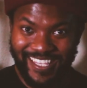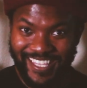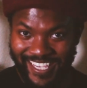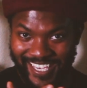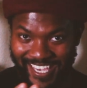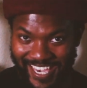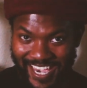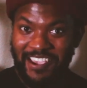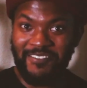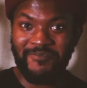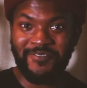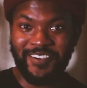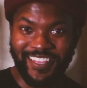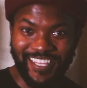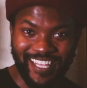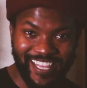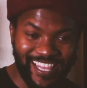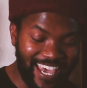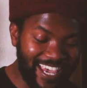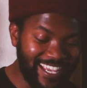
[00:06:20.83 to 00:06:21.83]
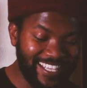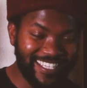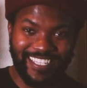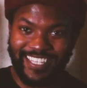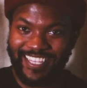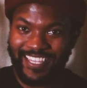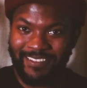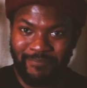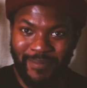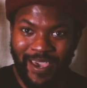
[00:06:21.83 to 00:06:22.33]
the camera and the lights
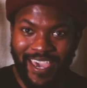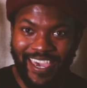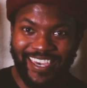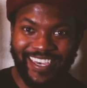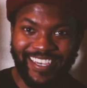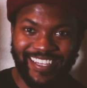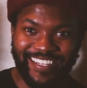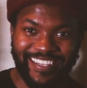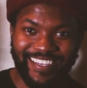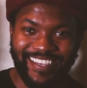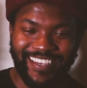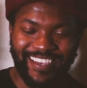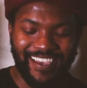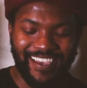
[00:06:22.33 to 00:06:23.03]
and the mic and